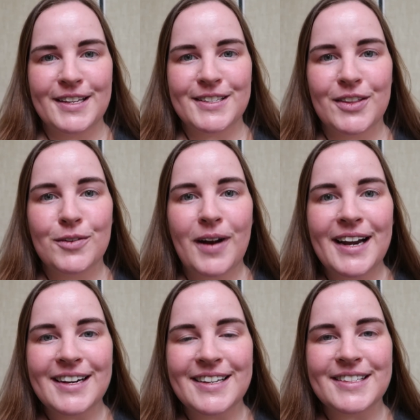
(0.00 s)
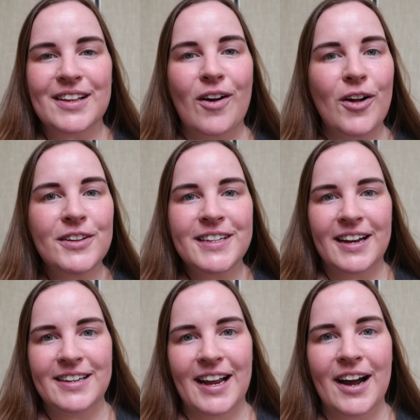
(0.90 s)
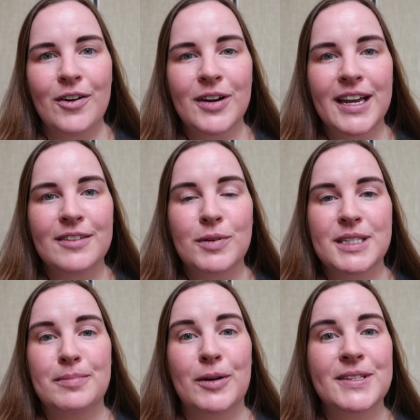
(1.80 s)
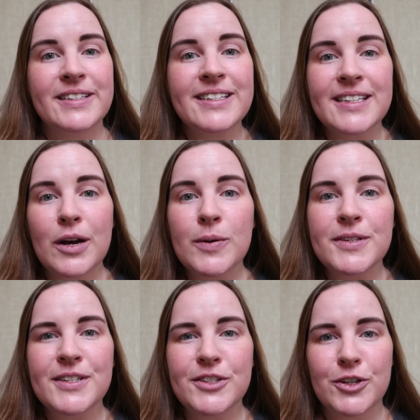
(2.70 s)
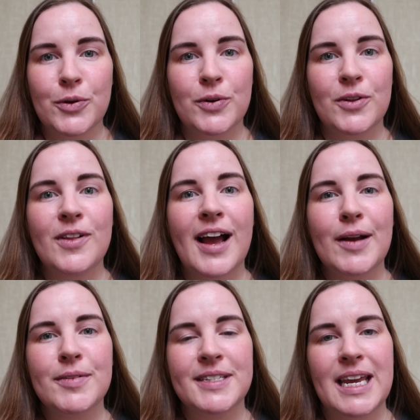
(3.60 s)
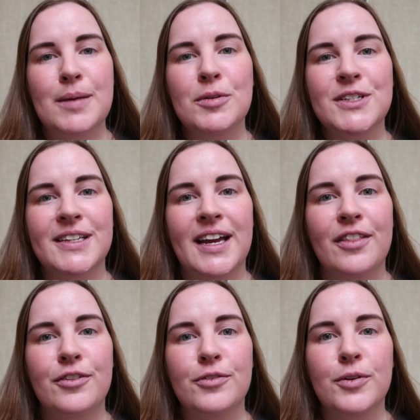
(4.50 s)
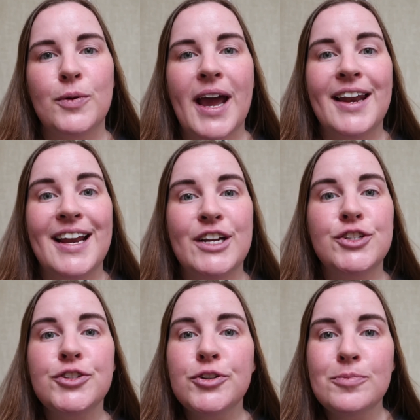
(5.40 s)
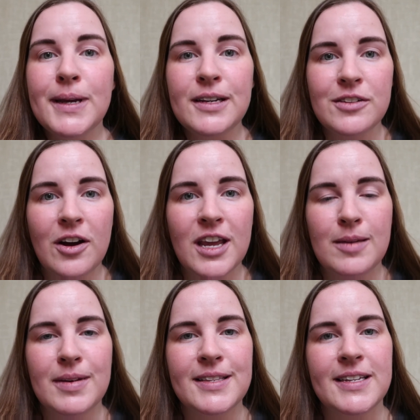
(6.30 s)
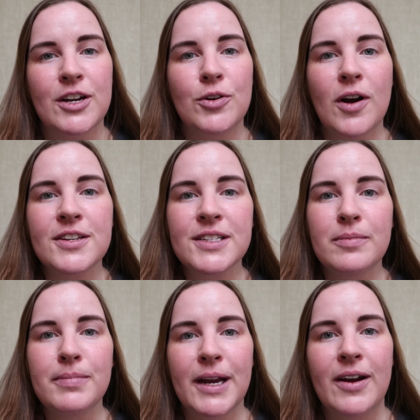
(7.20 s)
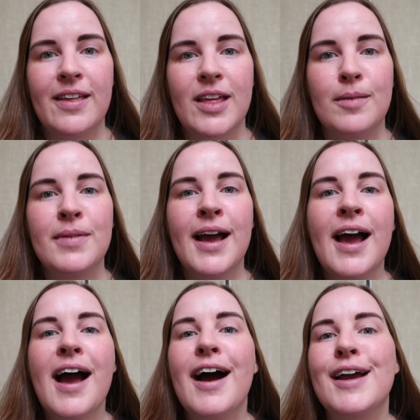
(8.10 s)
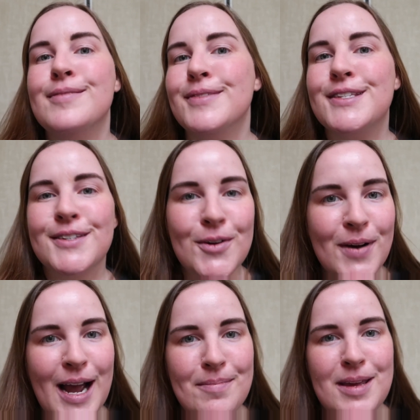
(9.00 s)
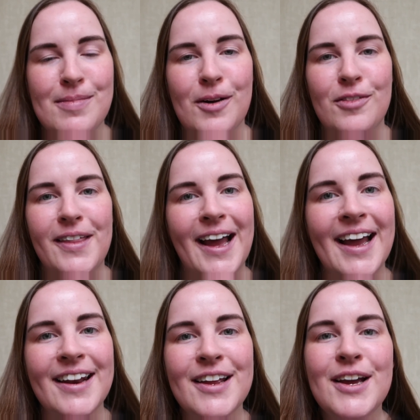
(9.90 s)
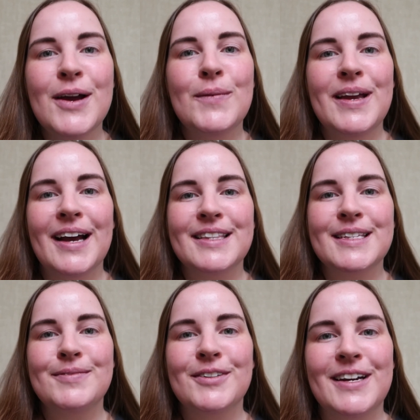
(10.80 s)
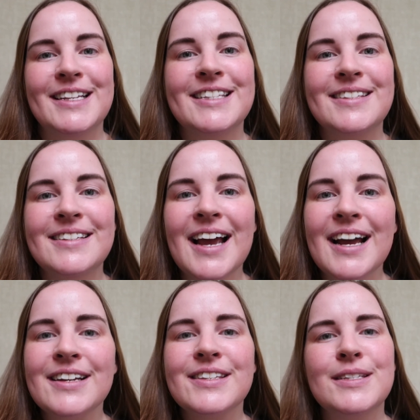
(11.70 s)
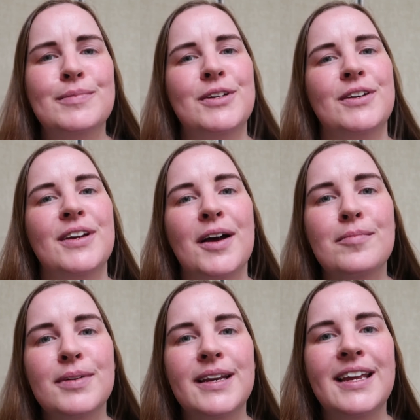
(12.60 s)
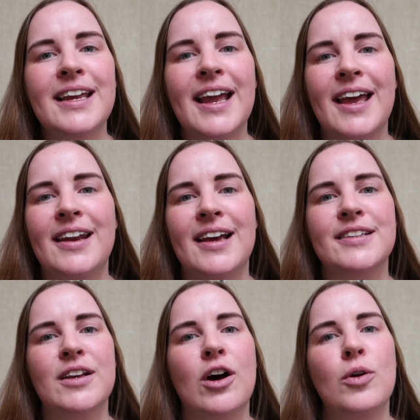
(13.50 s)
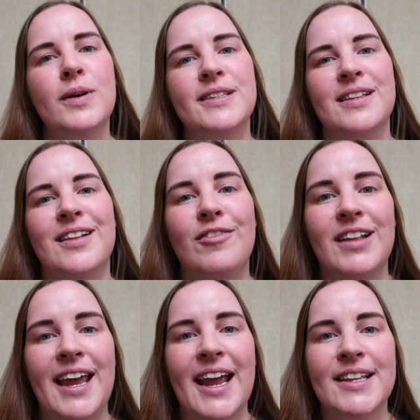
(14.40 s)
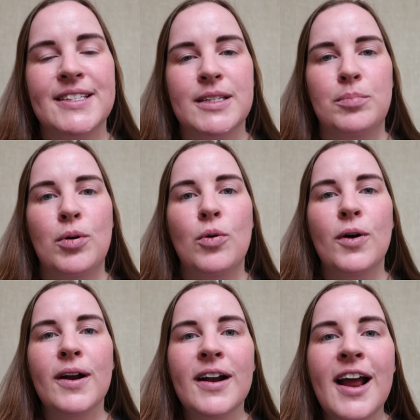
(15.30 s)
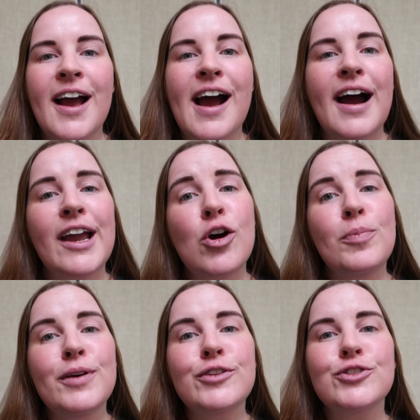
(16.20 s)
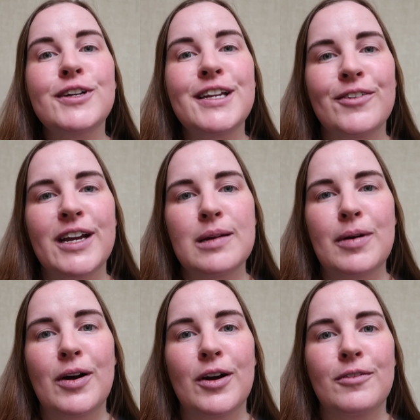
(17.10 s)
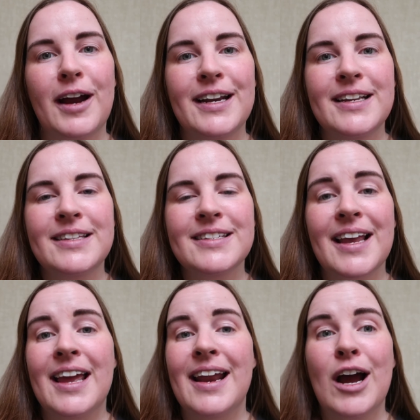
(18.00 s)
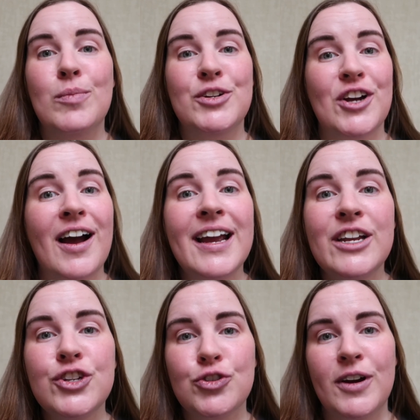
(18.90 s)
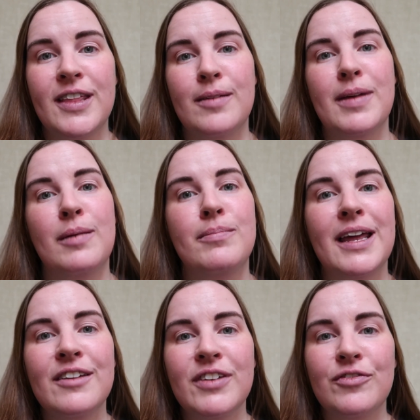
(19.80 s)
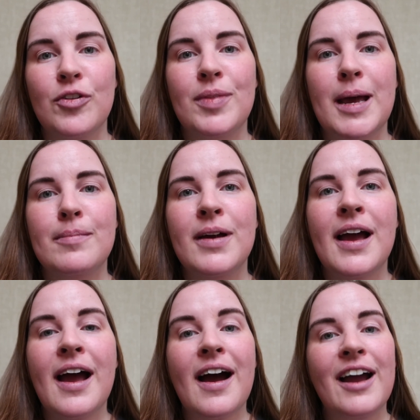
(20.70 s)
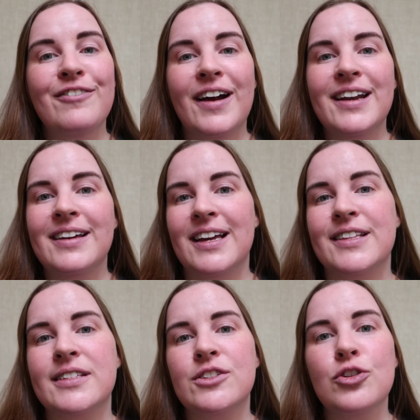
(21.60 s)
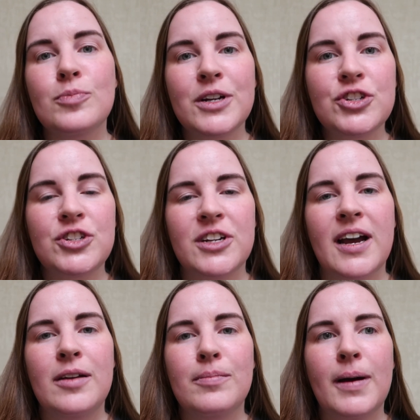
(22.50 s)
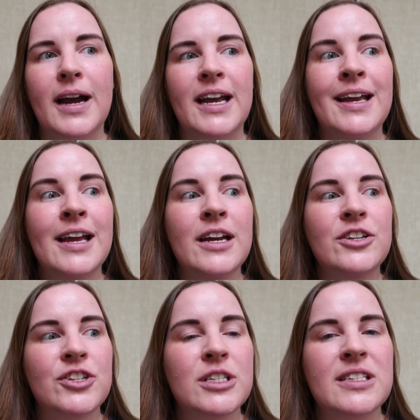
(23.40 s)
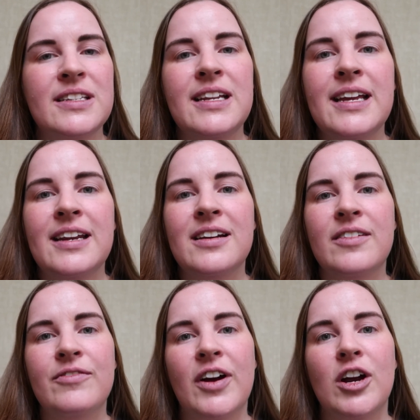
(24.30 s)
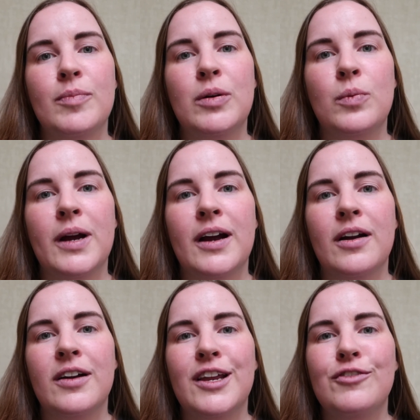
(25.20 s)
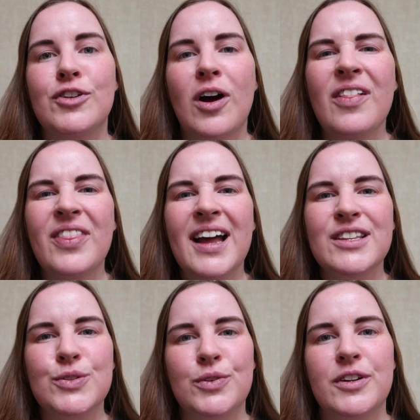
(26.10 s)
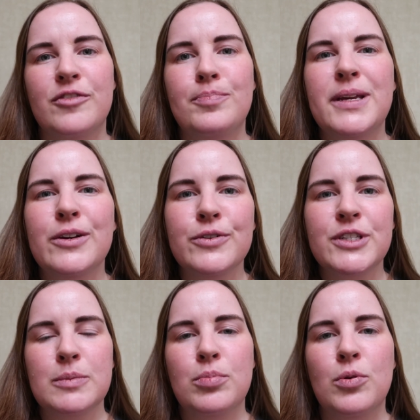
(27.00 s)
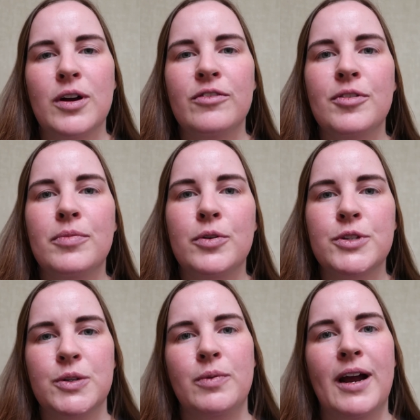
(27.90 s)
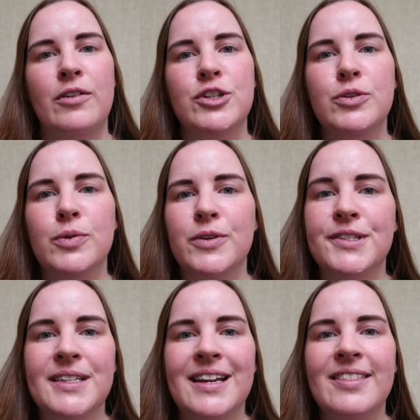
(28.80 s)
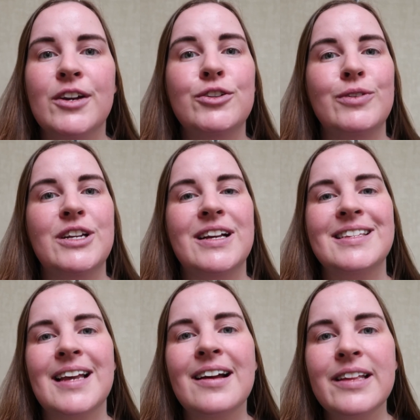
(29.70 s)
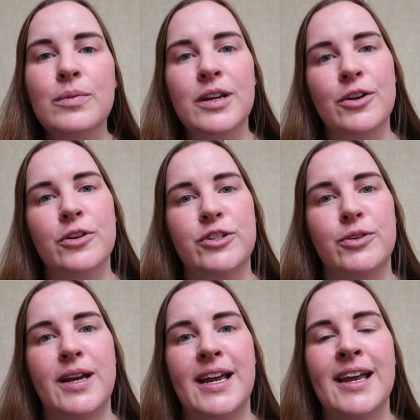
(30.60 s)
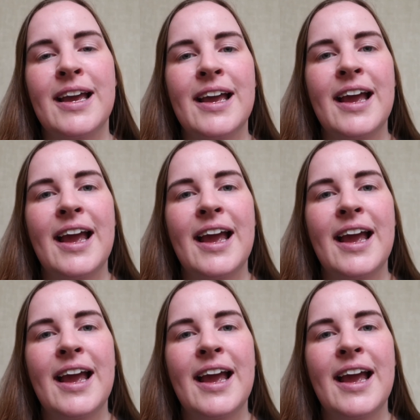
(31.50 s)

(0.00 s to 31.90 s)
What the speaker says: right, so the write-in is all done now. It was about 6 hours in total. I was able to get through editing 2 big documents and cross-comparing them. I am so happy about that. We had some great snacks, some good company, and as always, lovely Anne's support. I hope you enjoyed hearing about our write-ins and how much I enjoy them and benefit from them. I find I get so much done by just sitting in an environment where you've got that sort of peer support from those around you who are sitting there doing exactly what you're doing,